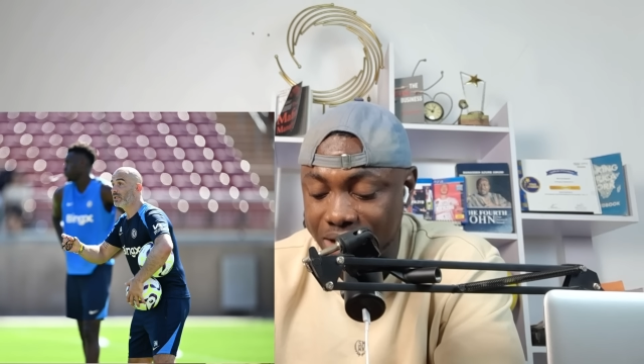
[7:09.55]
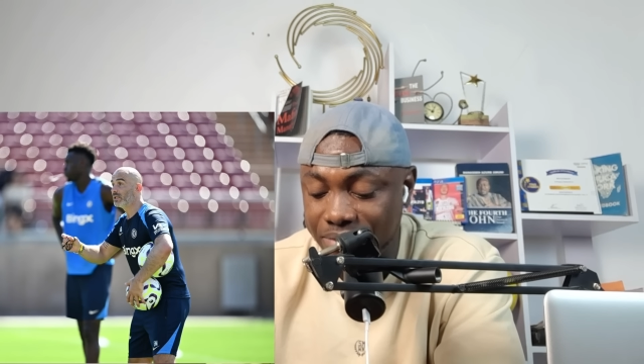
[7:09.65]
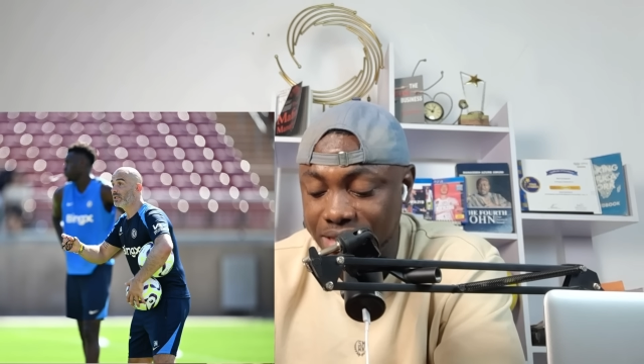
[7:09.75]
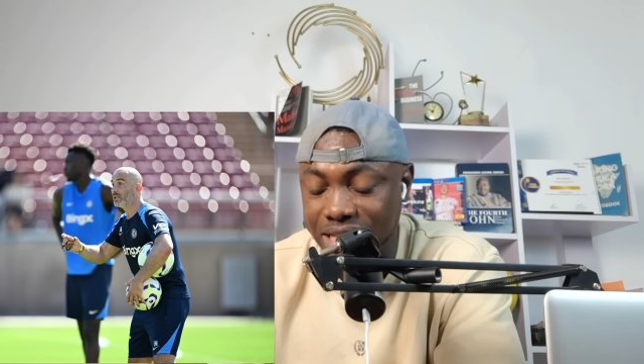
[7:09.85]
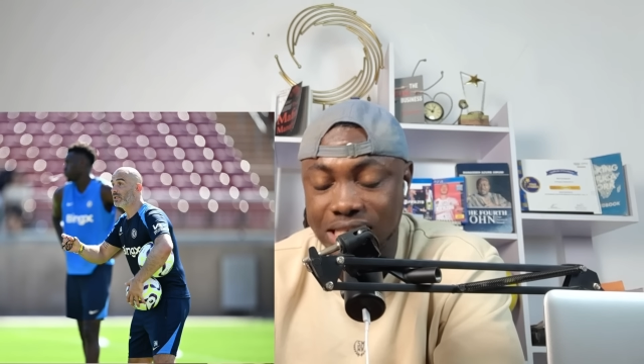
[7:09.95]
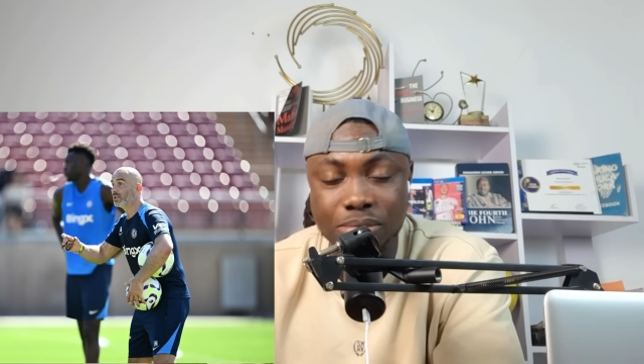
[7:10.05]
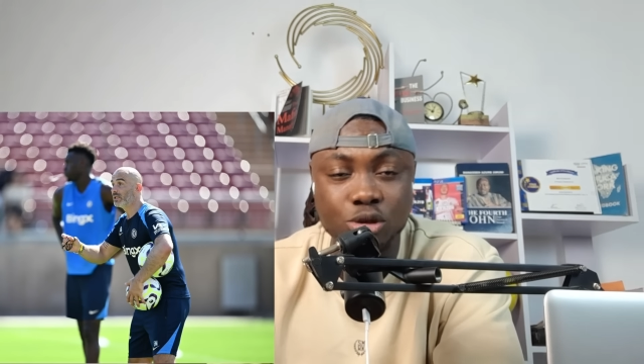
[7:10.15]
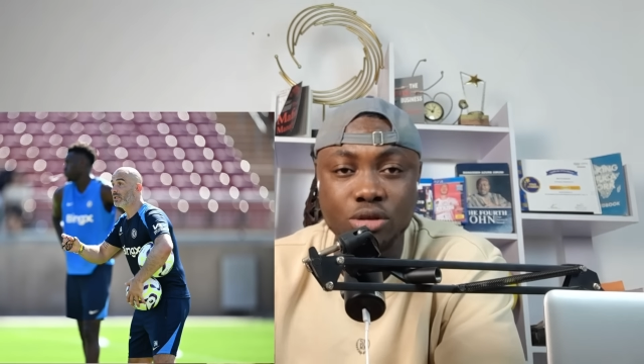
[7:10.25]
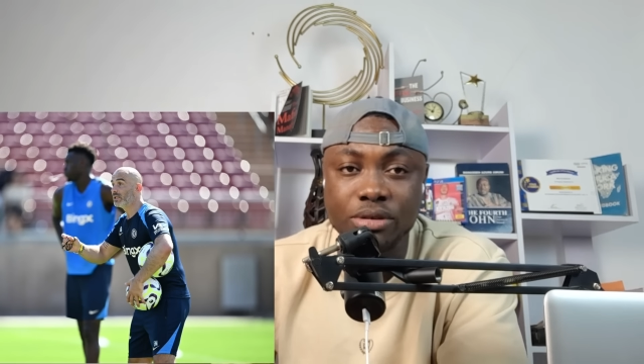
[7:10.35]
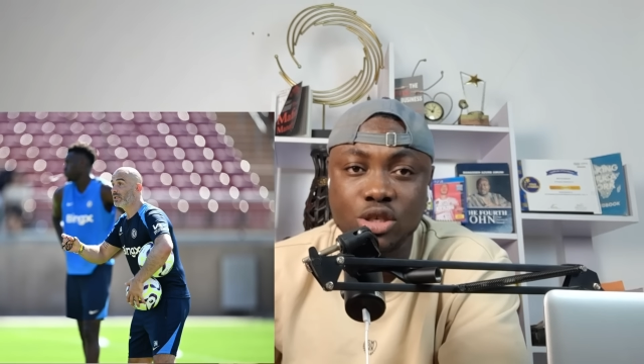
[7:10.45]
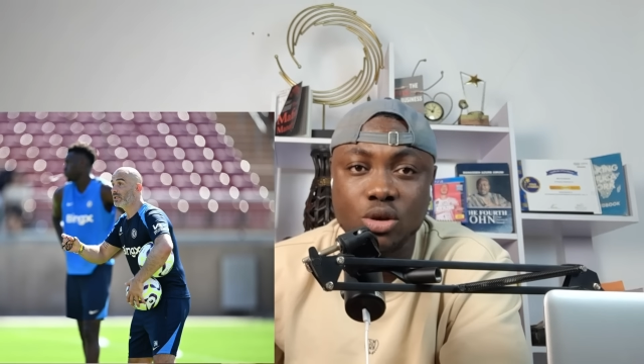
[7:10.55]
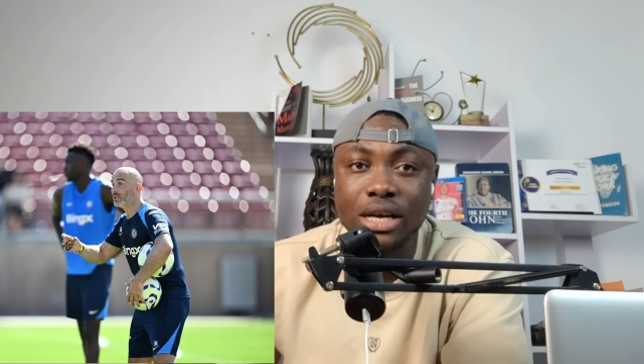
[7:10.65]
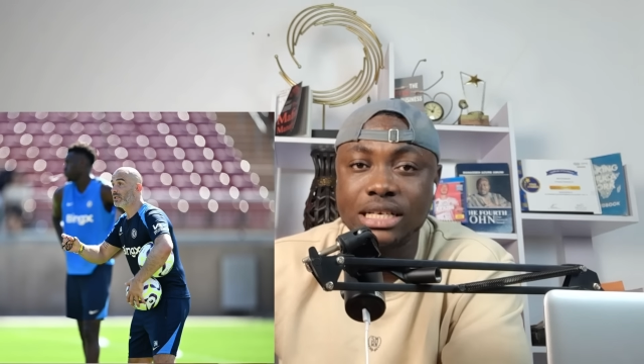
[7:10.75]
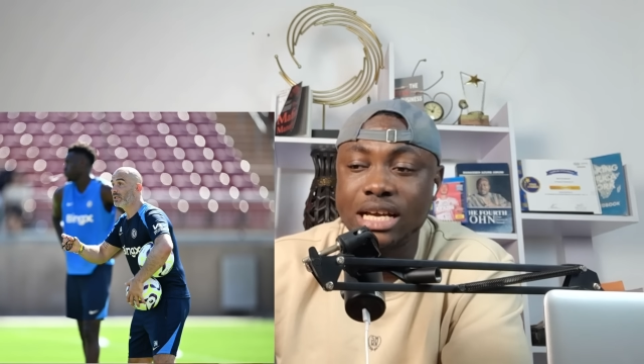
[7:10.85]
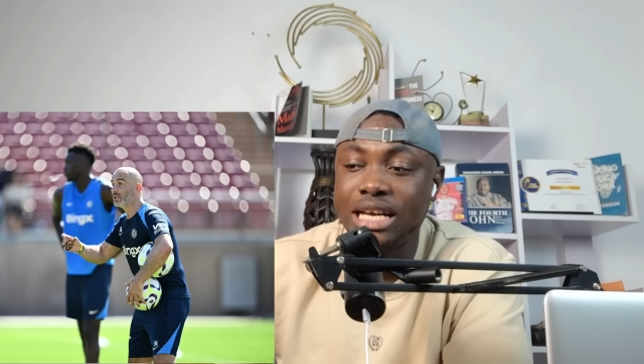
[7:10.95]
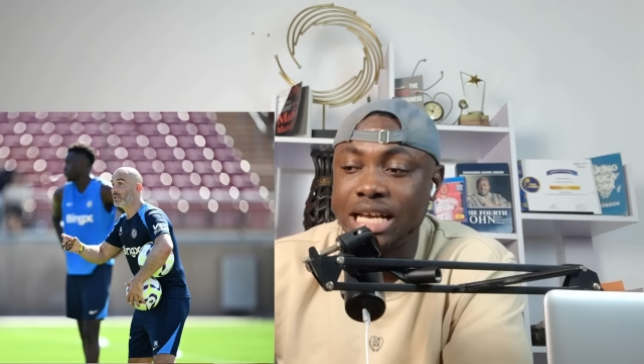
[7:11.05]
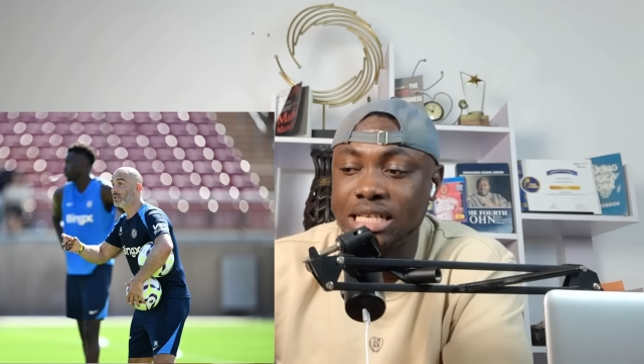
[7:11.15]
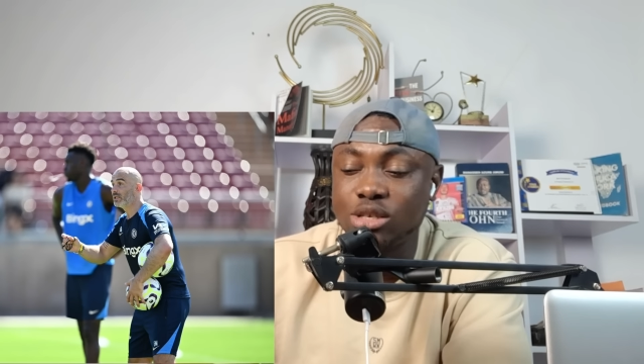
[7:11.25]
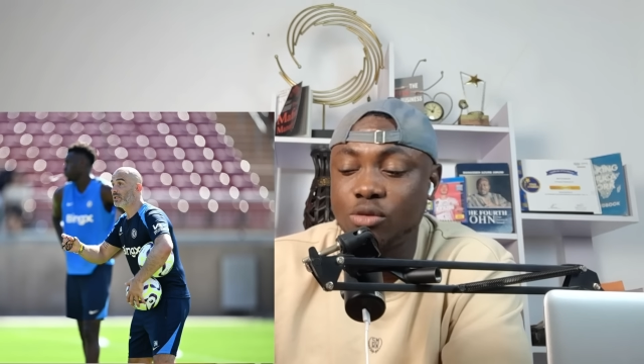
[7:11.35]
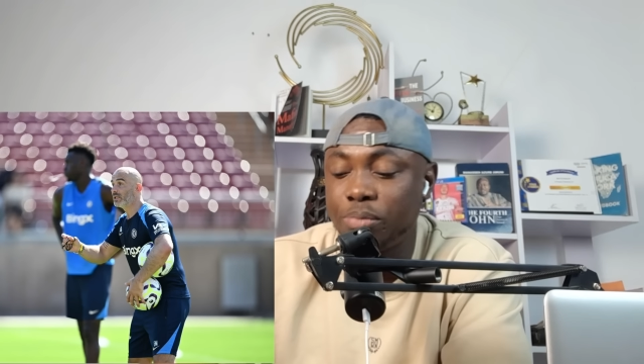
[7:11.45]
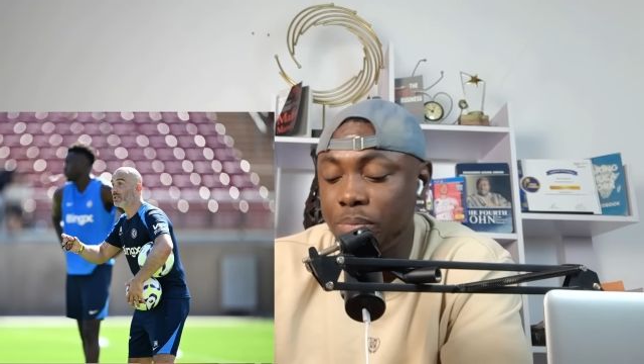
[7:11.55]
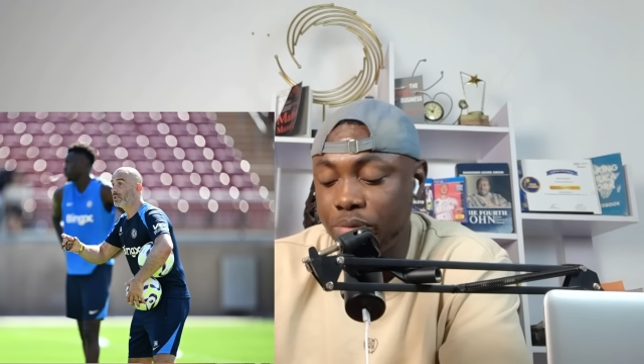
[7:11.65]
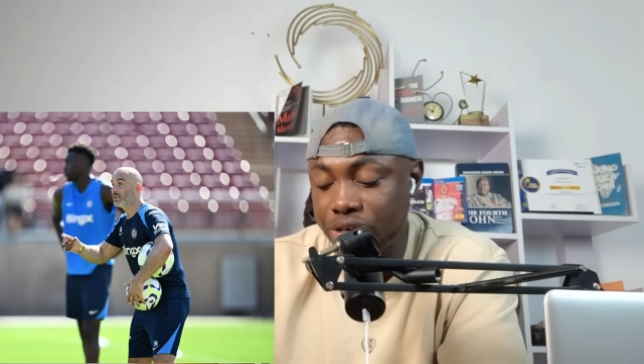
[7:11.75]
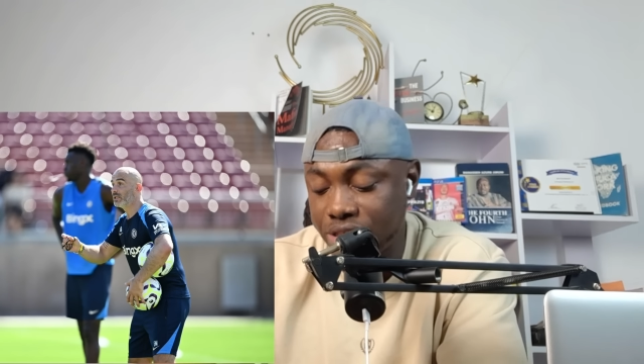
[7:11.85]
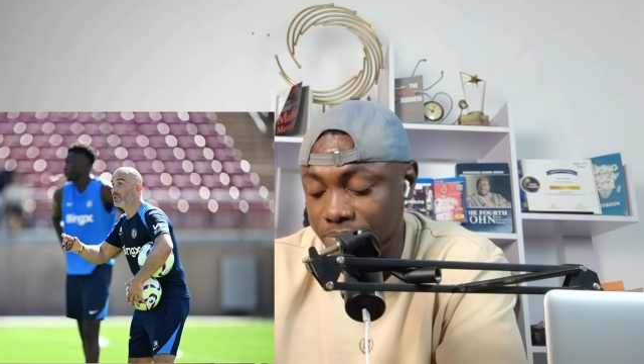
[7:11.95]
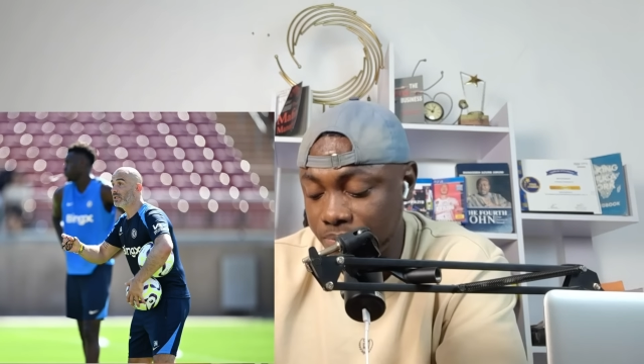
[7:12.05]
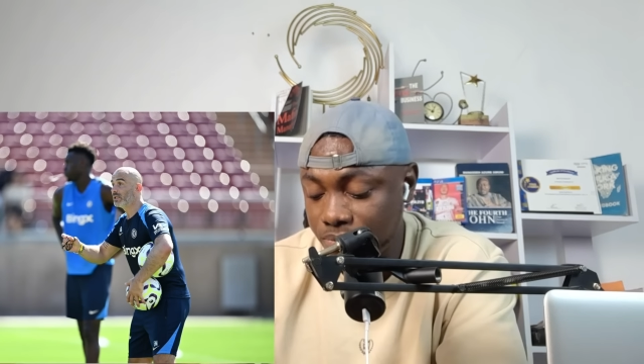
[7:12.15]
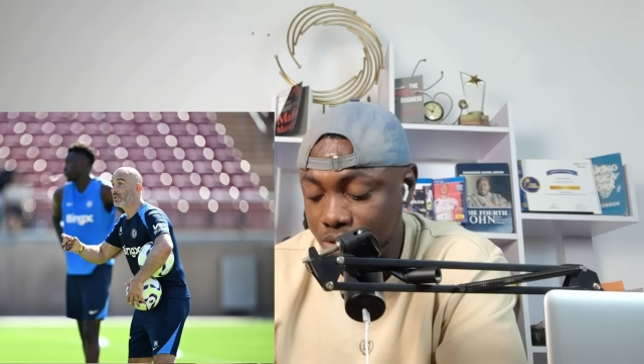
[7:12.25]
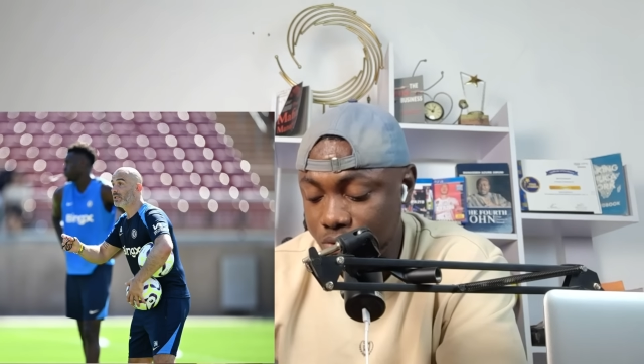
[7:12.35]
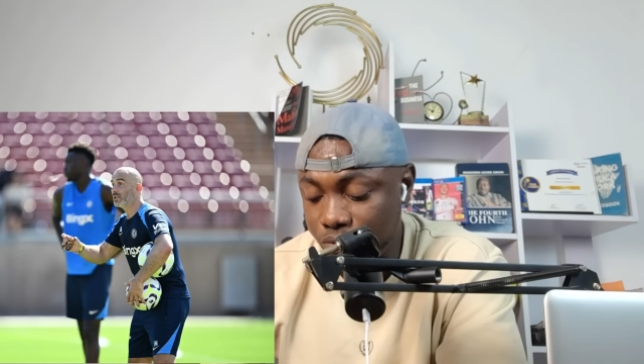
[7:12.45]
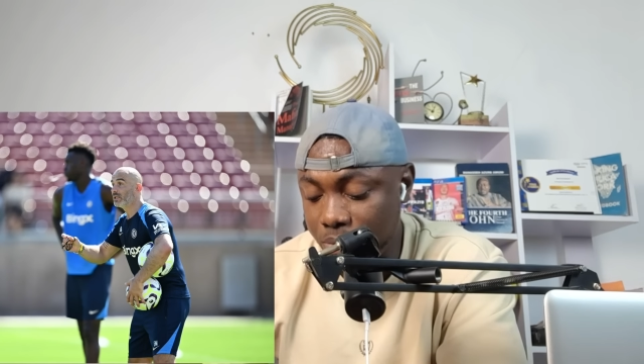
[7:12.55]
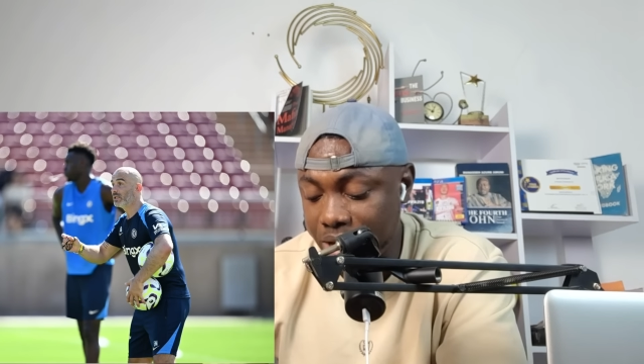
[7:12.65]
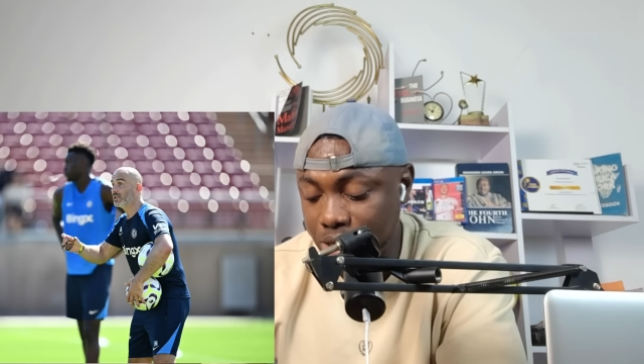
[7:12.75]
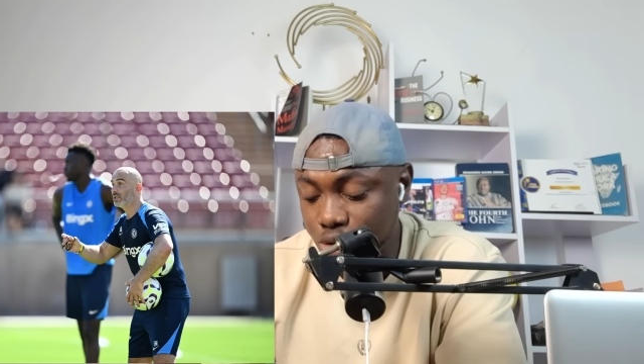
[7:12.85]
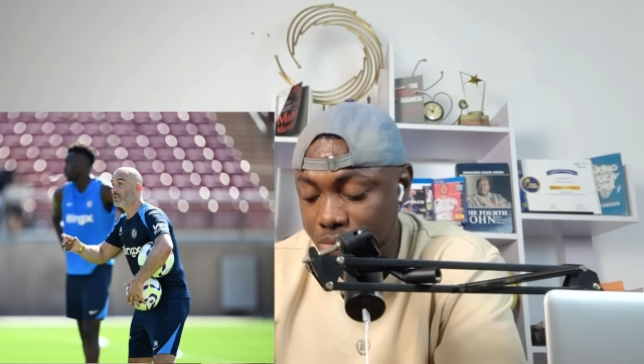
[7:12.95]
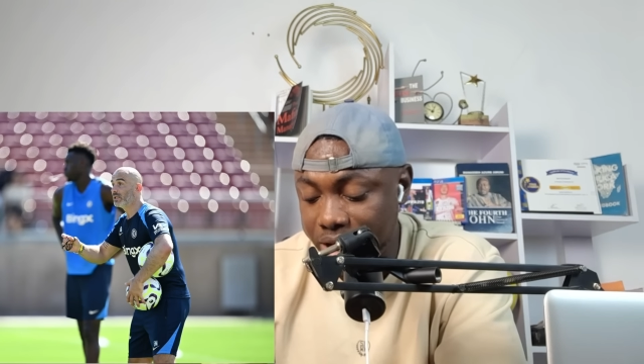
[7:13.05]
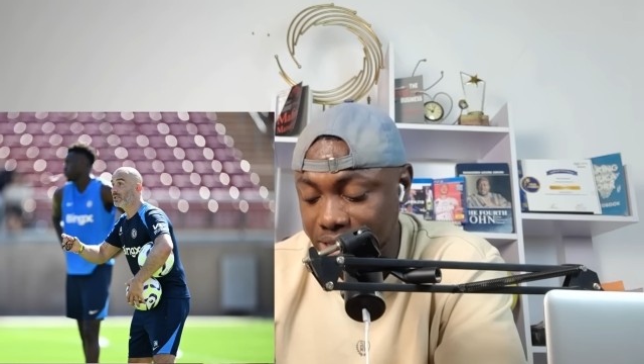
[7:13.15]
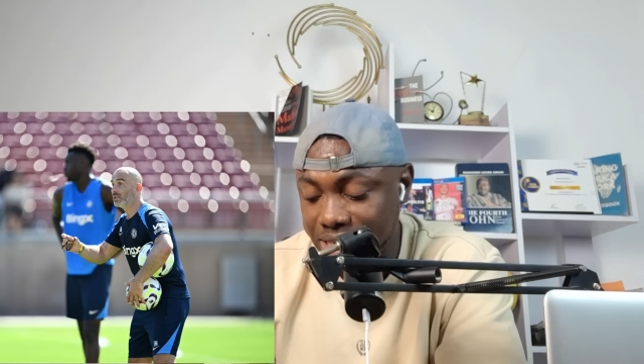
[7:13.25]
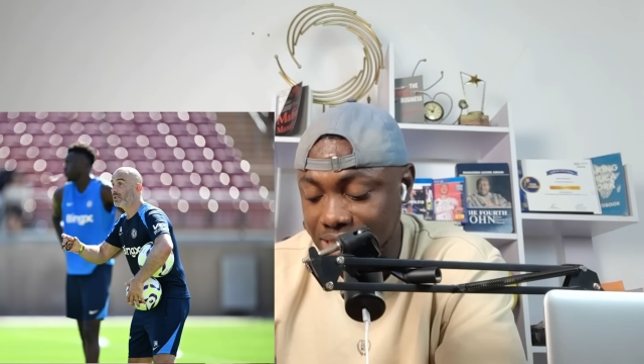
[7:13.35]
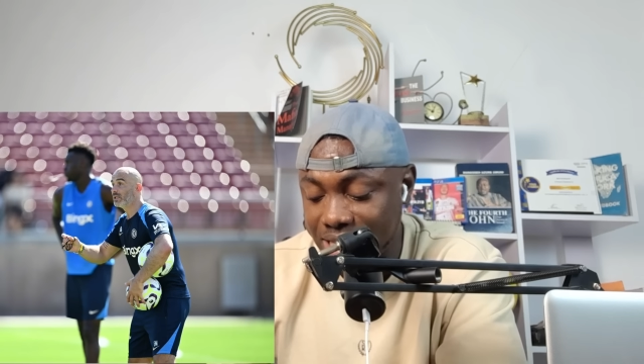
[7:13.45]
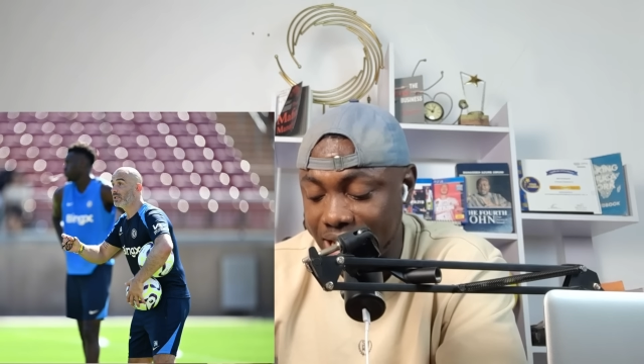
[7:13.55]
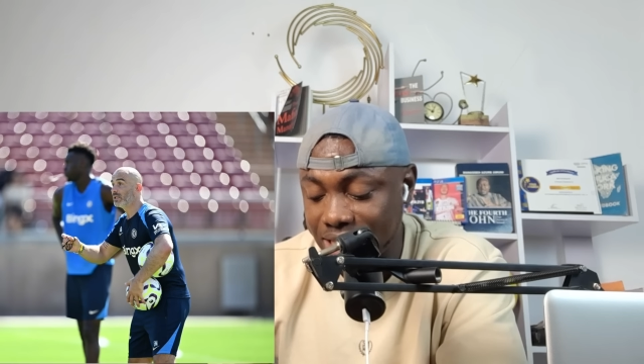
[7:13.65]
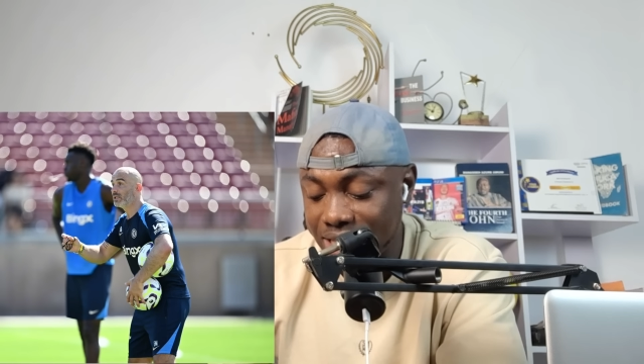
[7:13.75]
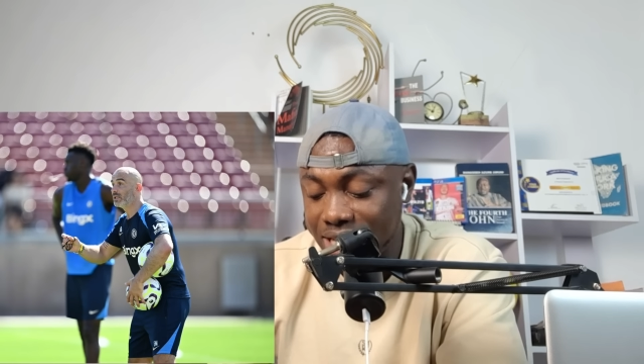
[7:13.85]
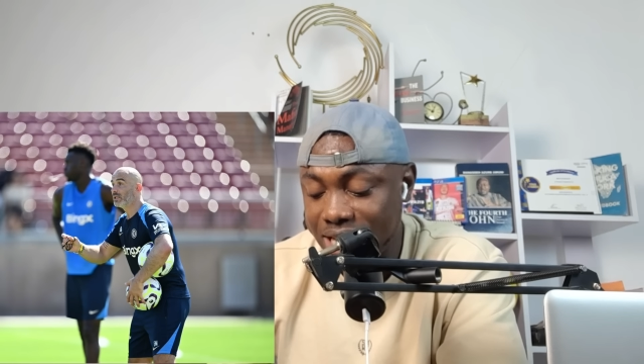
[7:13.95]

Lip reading: everything seems to be solid in terms of preparation from Enzo Maresca's side.